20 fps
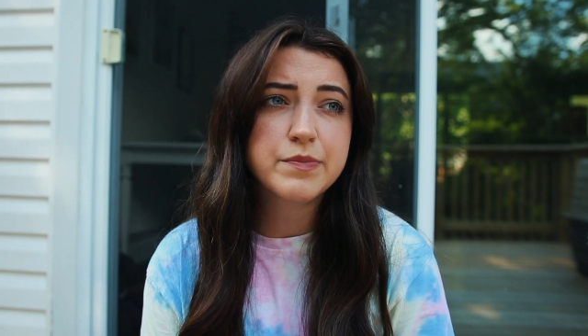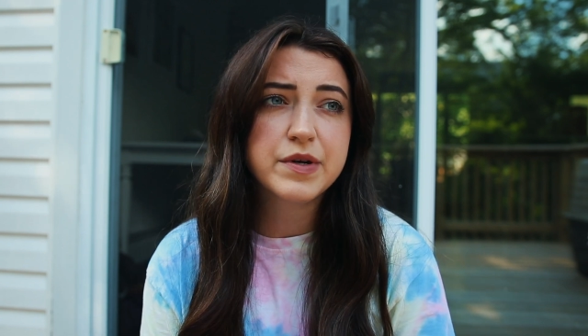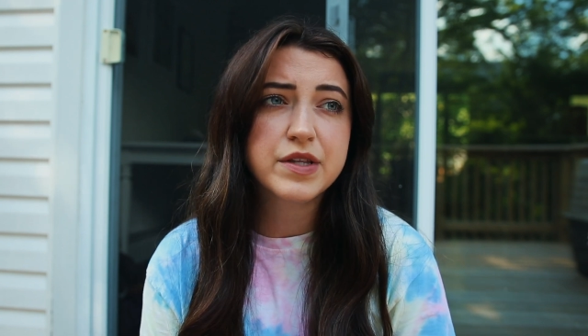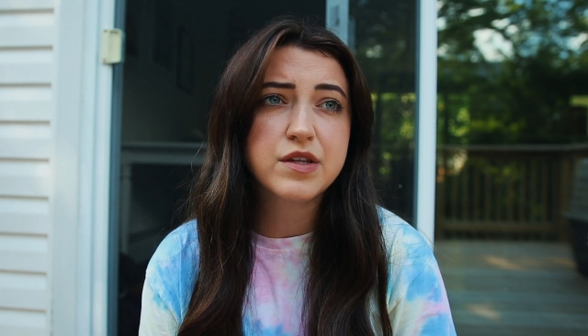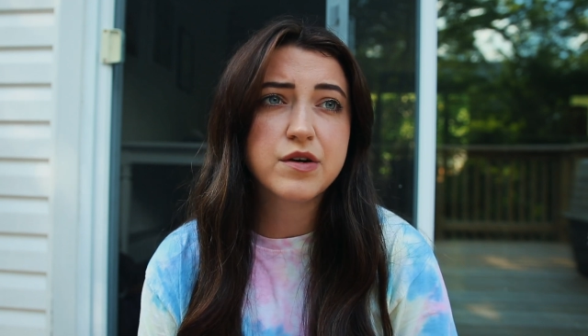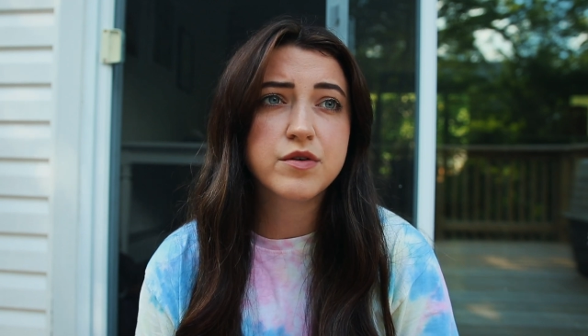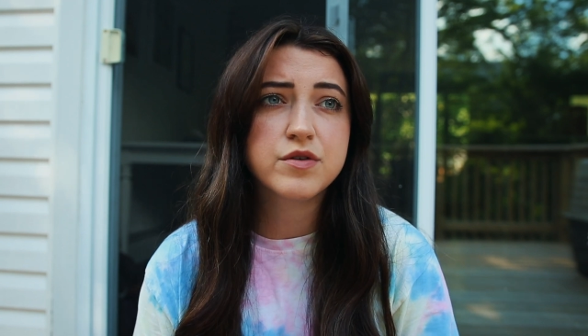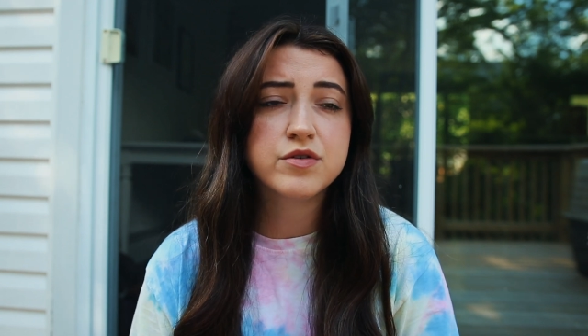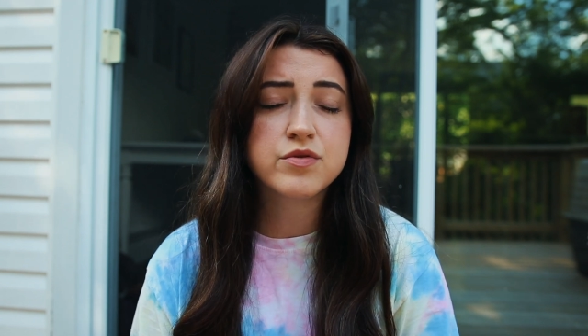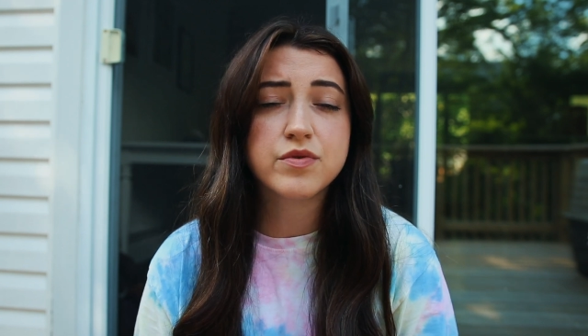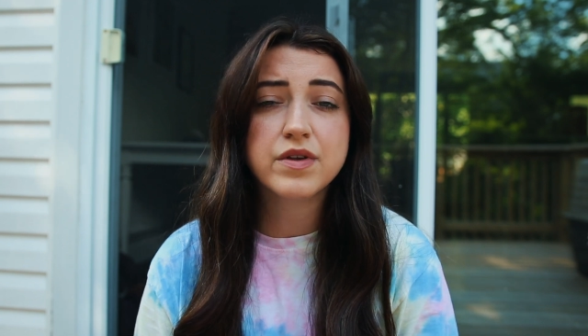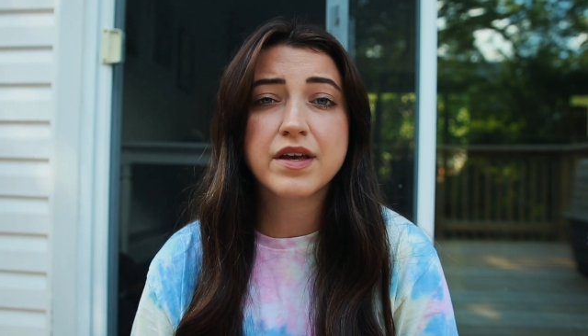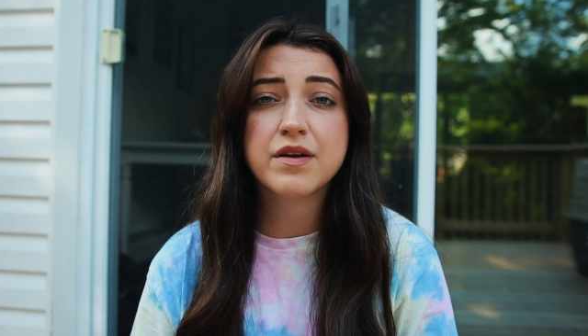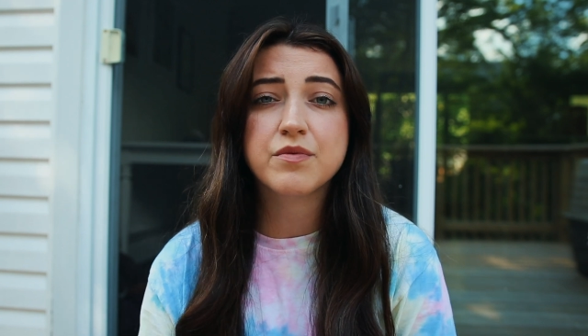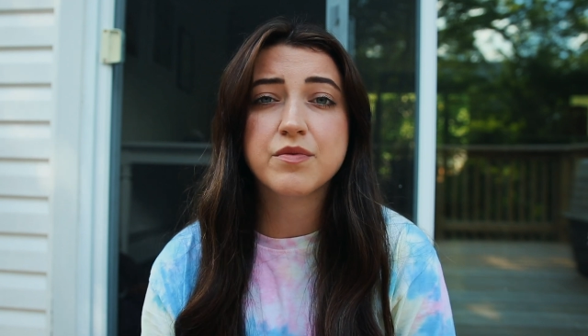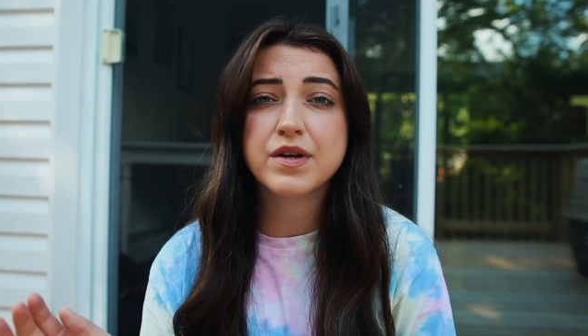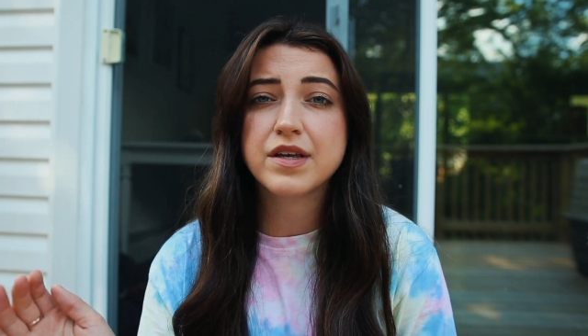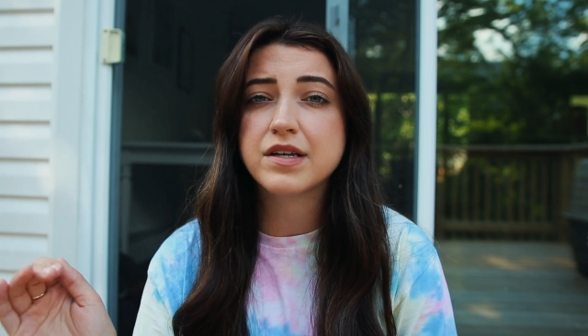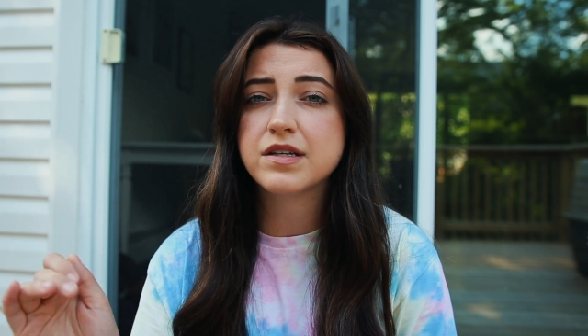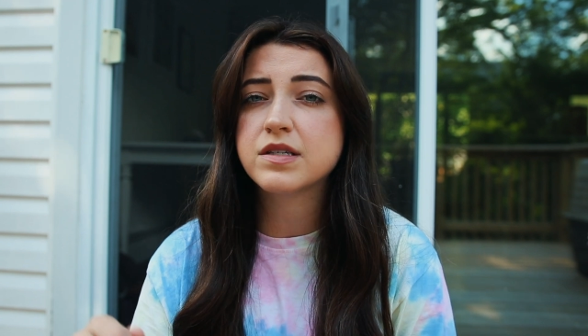but those were
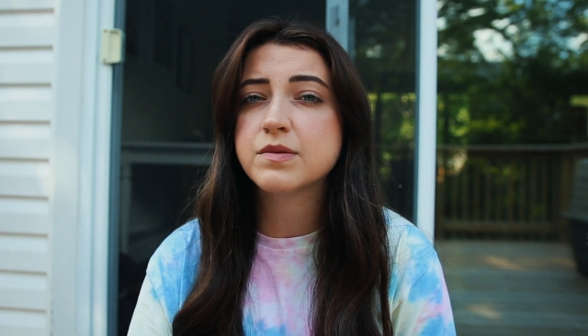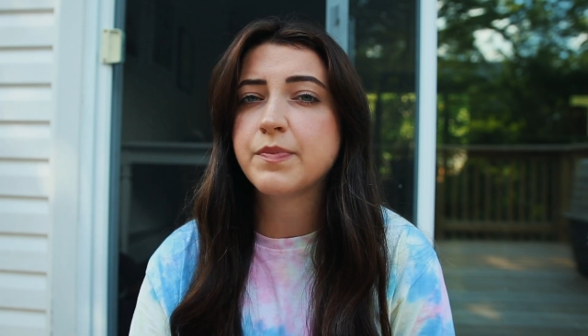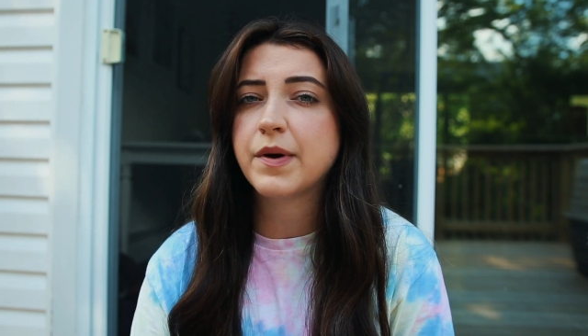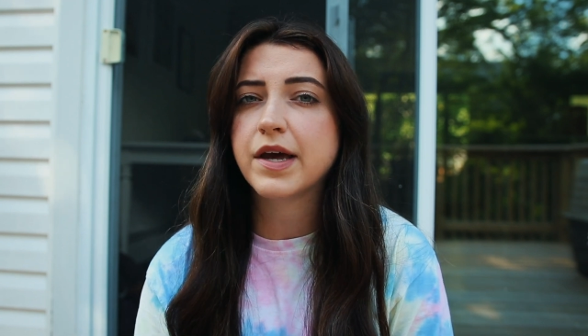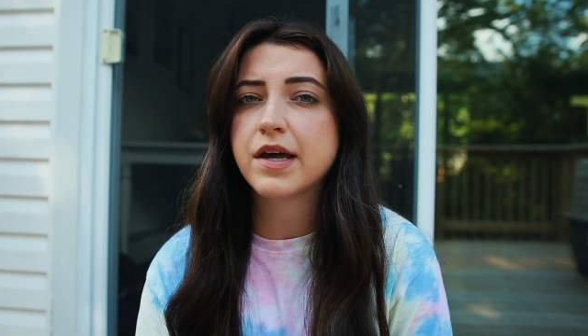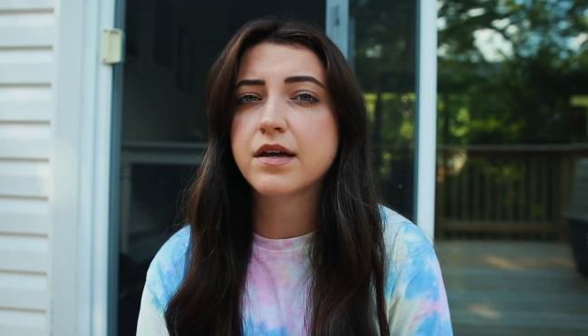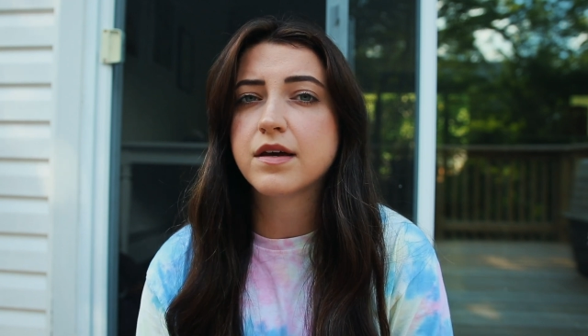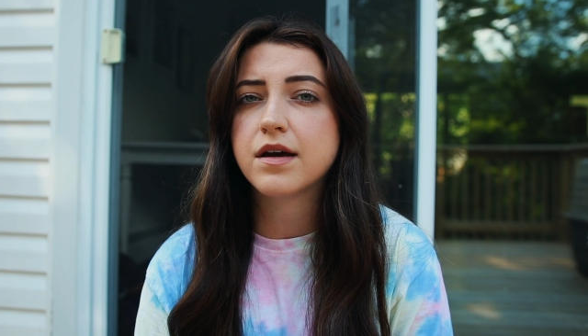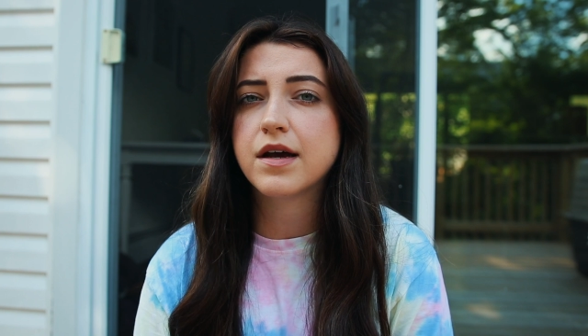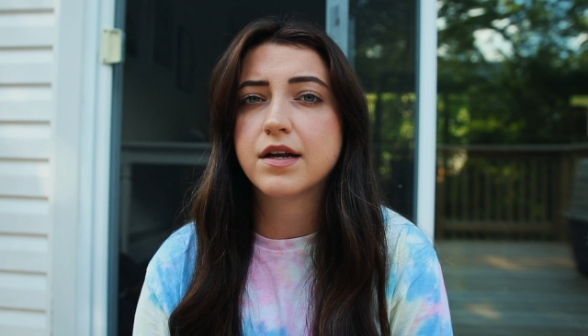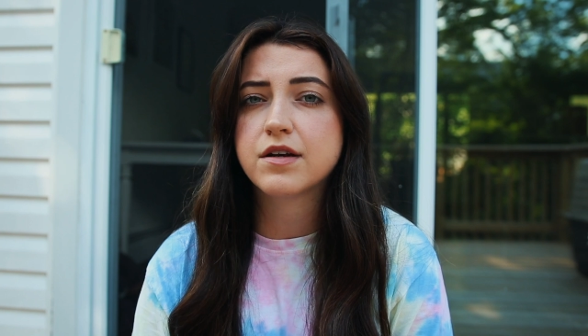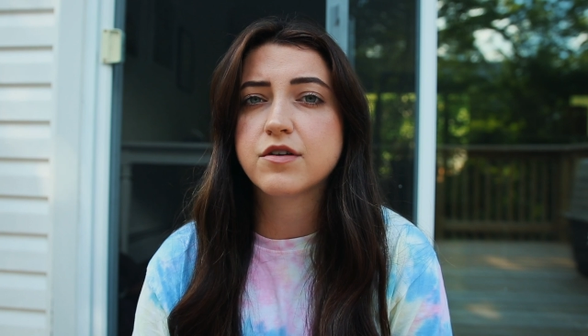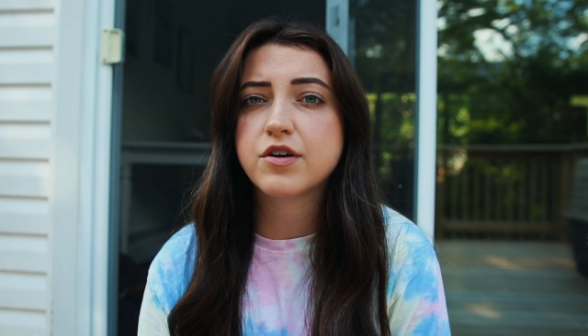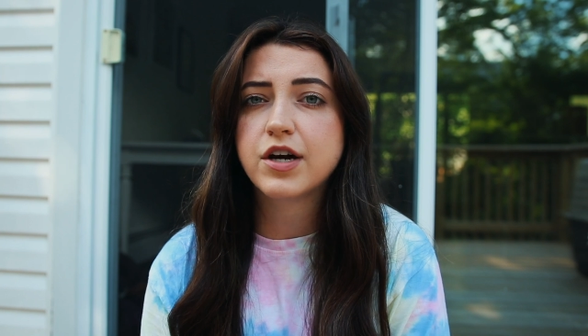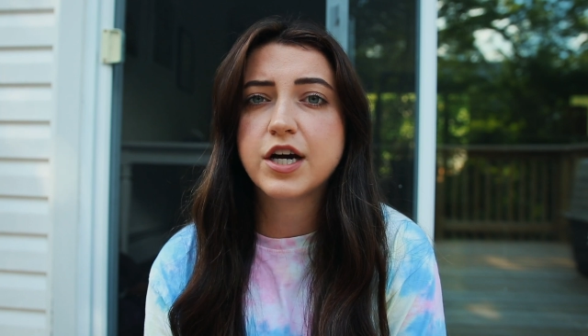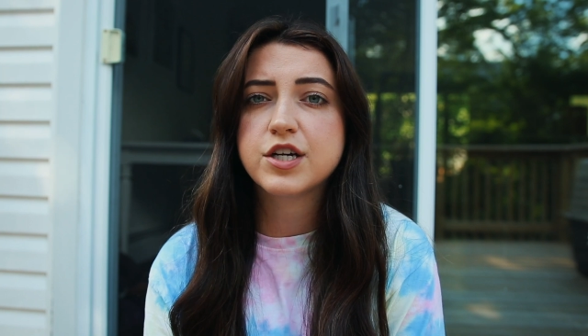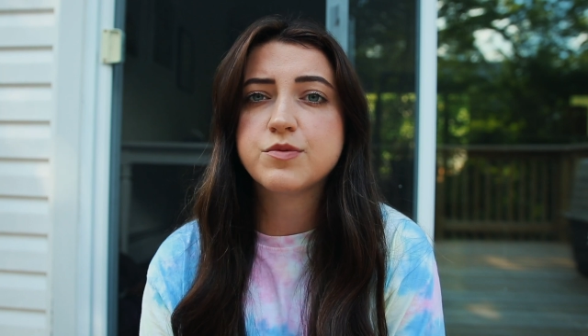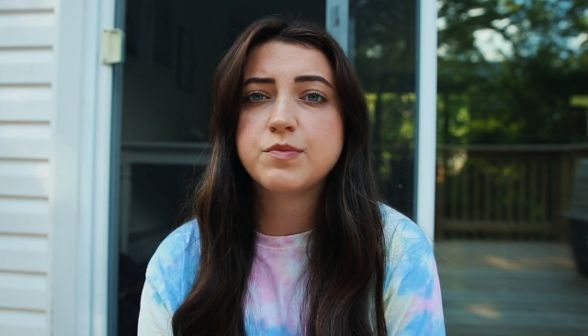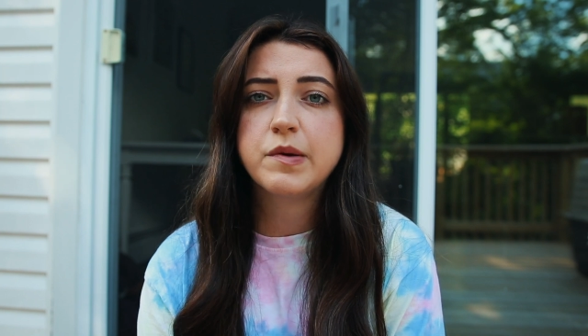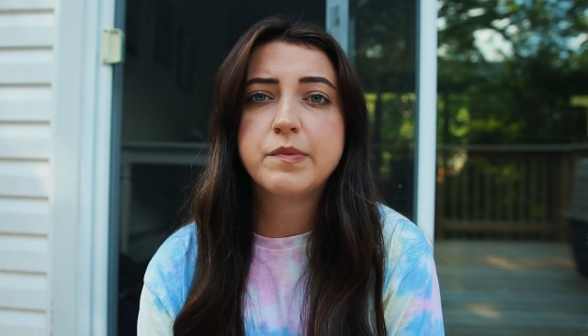like really spike and
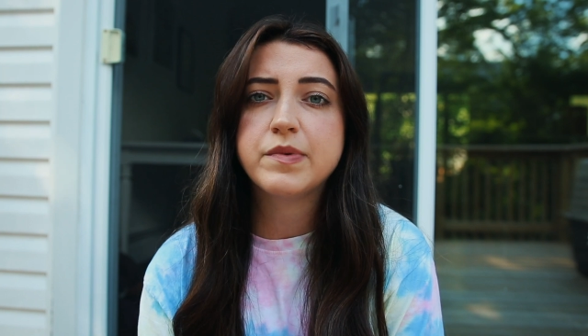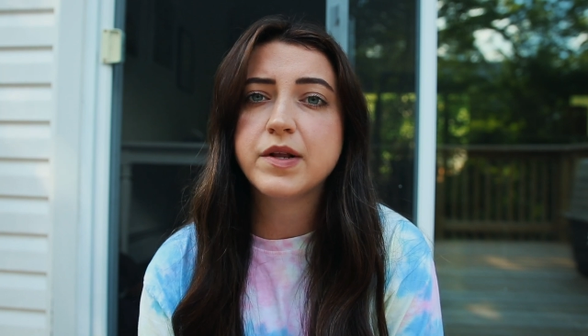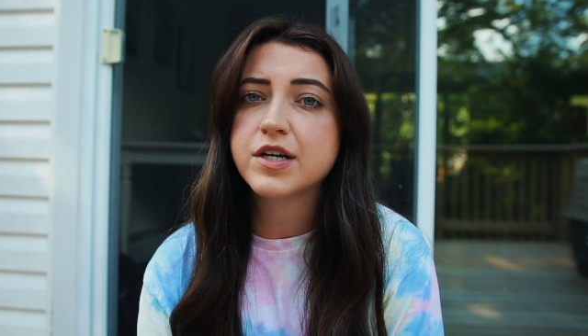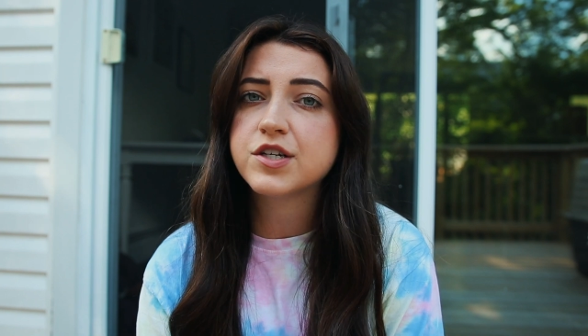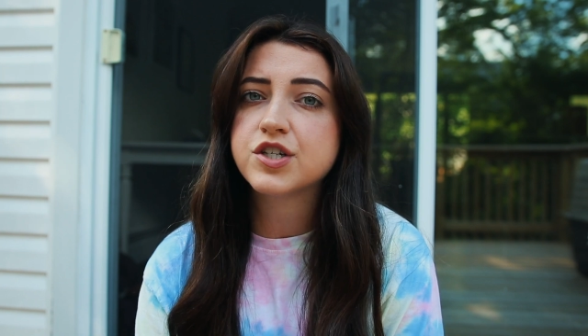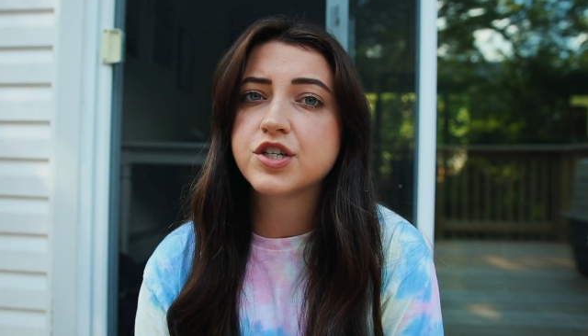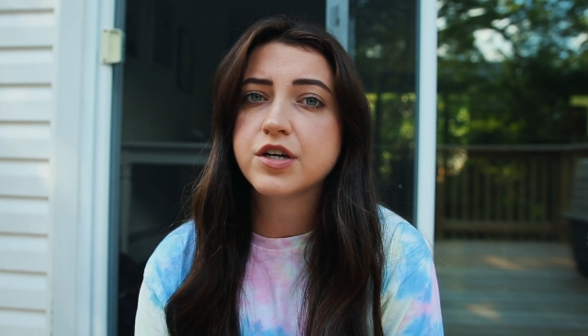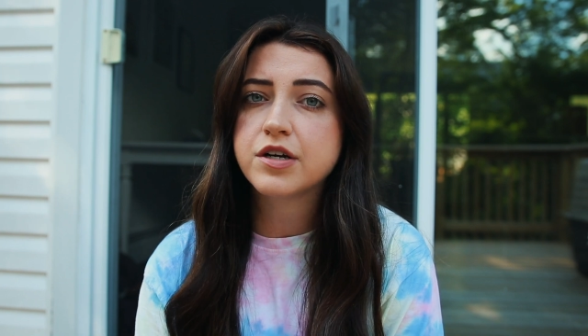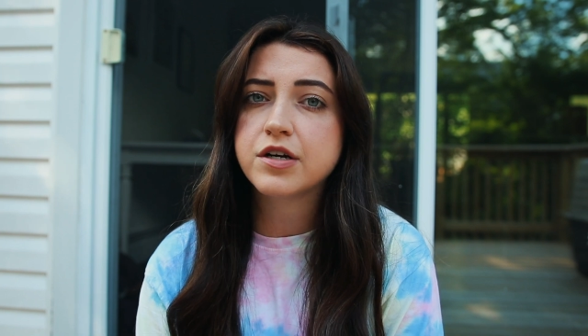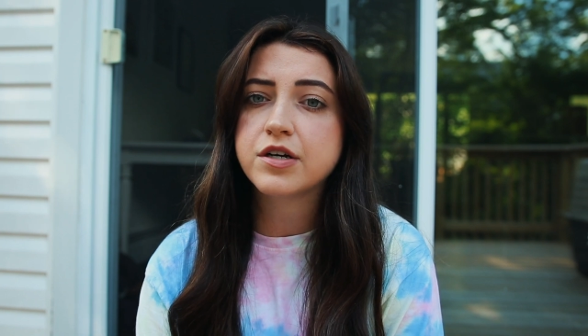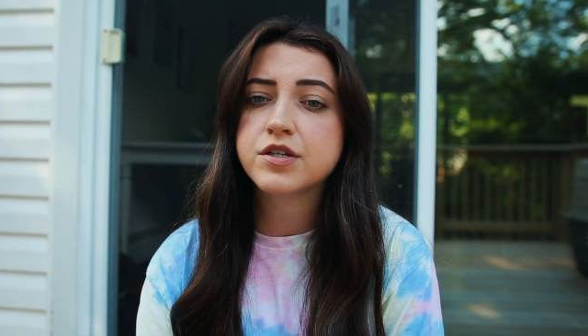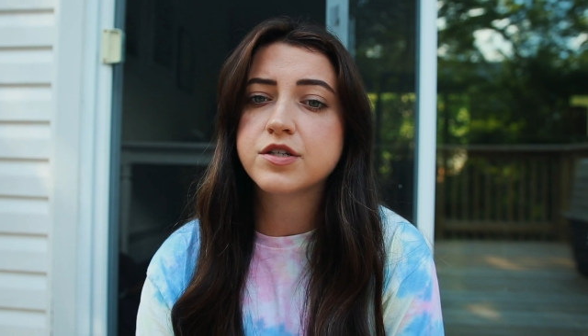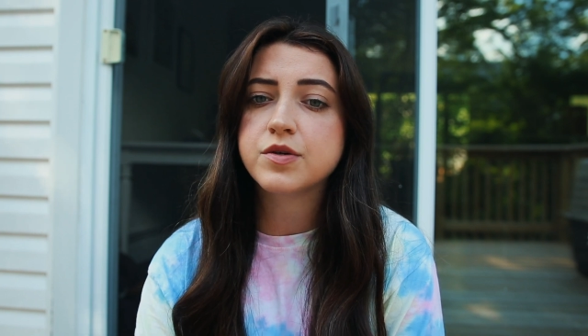crash my blood sugar.